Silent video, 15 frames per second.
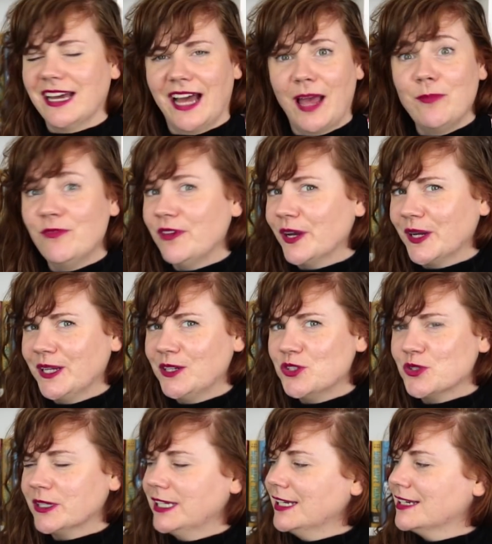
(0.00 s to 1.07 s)
I'm very
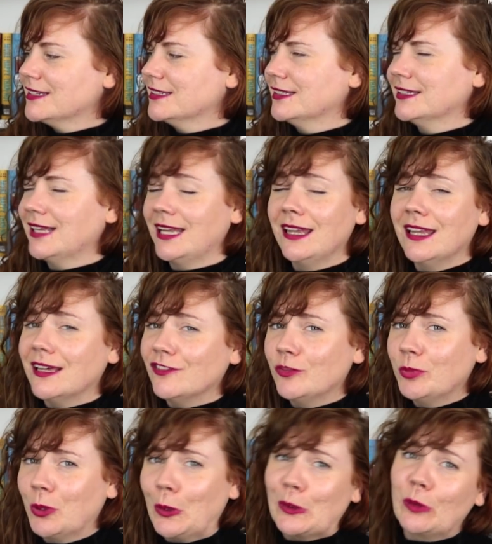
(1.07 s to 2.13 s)
intrigued. I
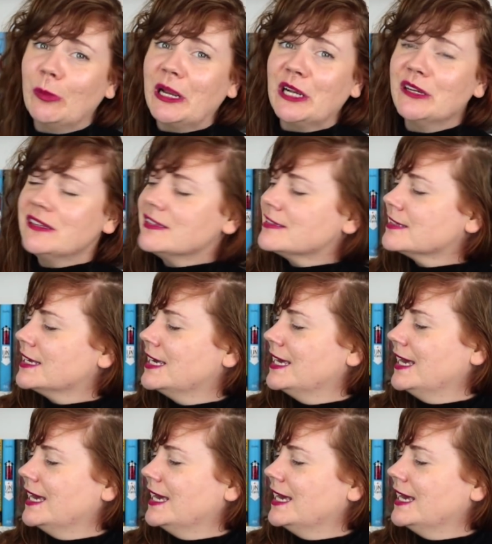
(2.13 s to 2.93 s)
love polar bears.